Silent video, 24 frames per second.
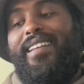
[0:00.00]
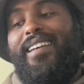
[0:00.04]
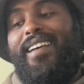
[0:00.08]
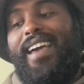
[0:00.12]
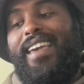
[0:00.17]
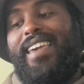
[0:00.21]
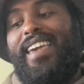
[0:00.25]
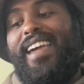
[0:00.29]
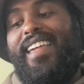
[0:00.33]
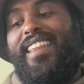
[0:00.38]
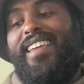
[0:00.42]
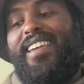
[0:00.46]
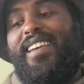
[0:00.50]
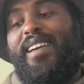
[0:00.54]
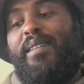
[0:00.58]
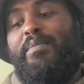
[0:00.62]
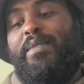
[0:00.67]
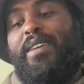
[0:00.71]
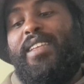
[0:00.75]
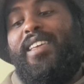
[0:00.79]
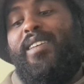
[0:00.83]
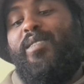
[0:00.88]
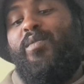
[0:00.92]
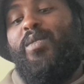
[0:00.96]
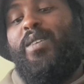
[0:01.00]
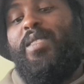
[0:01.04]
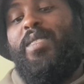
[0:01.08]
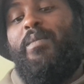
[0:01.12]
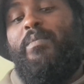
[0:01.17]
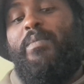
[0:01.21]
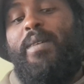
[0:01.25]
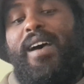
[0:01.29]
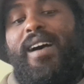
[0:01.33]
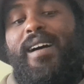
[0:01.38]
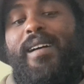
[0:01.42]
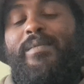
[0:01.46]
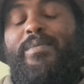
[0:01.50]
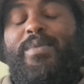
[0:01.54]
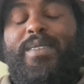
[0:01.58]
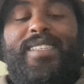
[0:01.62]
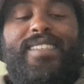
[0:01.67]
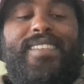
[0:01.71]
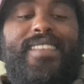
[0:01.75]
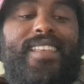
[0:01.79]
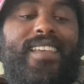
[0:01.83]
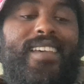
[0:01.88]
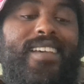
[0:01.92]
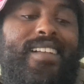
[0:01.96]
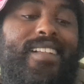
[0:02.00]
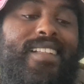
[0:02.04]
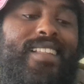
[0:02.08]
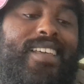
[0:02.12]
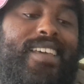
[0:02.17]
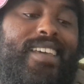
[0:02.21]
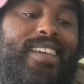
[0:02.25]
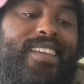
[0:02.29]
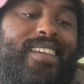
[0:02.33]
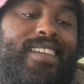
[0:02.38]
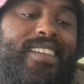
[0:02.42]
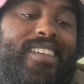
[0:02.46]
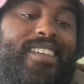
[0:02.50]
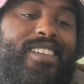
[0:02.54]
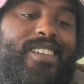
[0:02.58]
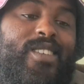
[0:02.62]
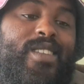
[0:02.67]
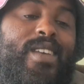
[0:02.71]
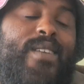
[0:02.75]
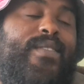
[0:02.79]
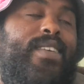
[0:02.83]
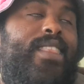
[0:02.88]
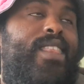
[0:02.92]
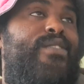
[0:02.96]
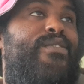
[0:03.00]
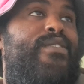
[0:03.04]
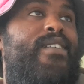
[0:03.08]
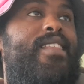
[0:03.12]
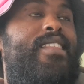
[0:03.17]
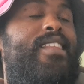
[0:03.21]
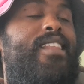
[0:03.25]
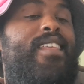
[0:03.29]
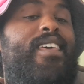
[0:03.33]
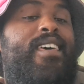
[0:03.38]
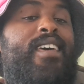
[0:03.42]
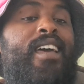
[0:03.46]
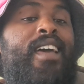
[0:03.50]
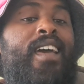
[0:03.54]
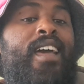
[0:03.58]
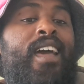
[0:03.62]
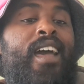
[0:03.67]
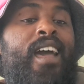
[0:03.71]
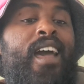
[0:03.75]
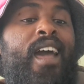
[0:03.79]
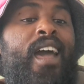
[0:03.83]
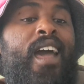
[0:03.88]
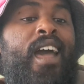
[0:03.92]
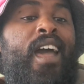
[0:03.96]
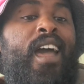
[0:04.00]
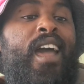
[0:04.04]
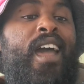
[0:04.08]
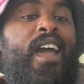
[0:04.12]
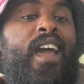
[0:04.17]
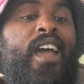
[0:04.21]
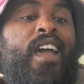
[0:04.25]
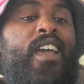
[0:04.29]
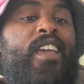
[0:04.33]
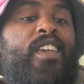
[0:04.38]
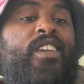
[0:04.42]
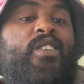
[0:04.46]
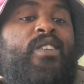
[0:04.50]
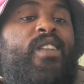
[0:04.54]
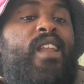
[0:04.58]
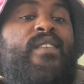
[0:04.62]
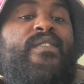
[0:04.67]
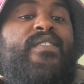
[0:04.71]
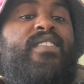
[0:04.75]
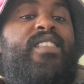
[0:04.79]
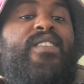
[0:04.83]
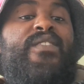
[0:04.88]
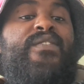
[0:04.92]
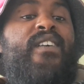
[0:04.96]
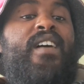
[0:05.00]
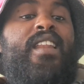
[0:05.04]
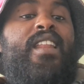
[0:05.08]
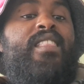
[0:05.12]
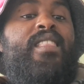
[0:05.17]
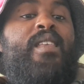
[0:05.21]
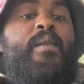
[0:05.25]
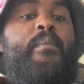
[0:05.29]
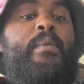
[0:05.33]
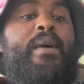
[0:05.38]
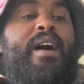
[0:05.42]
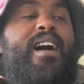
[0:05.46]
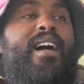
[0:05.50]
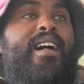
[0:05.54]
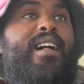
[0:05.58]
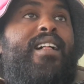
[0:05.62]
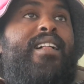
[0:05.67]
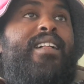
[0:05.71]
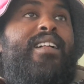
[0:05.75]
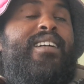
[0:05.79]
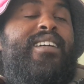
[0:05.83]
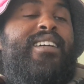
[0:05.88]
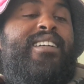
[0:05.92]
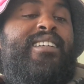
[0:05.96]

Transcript: I get it. I mean, he won the belt, but still, like, you never defended it. You never defended the belt.